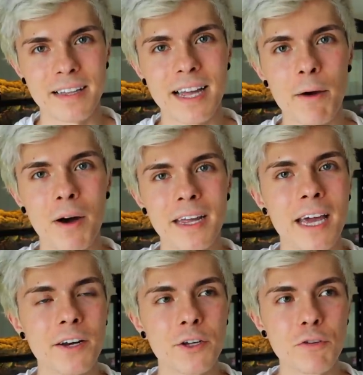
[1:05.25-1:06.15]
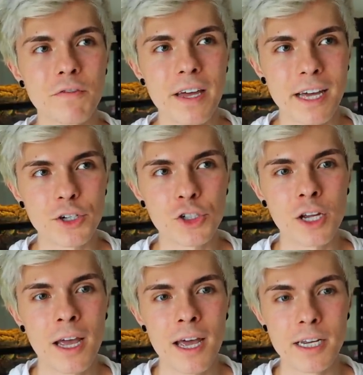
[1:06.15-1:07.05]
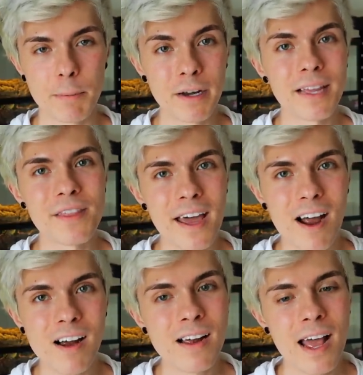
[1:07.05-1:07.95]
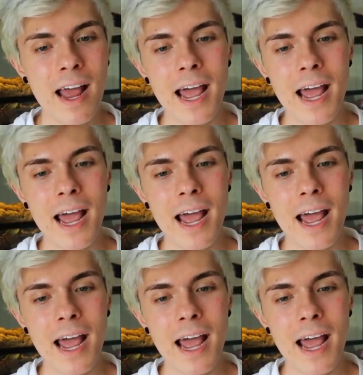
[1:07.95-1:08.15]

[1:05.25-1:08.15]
Like I want to get new fish to put in there.